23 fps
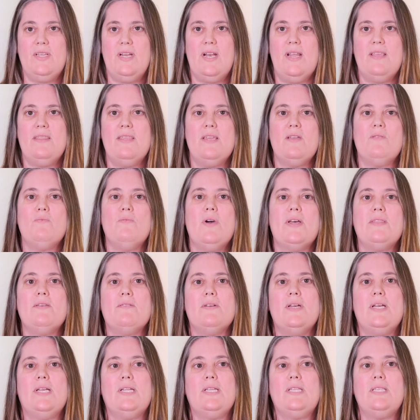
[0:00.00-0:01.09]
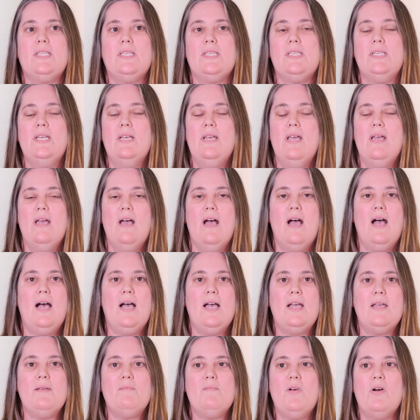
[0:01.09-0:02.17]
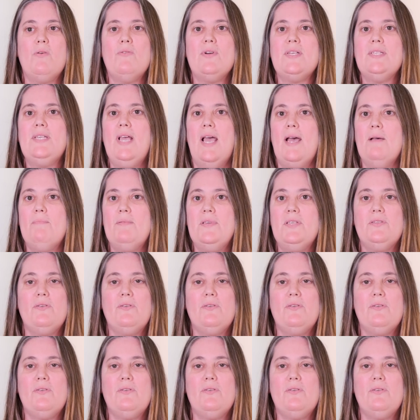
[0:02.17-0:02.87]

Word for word: And I think whether it's I'm always happy,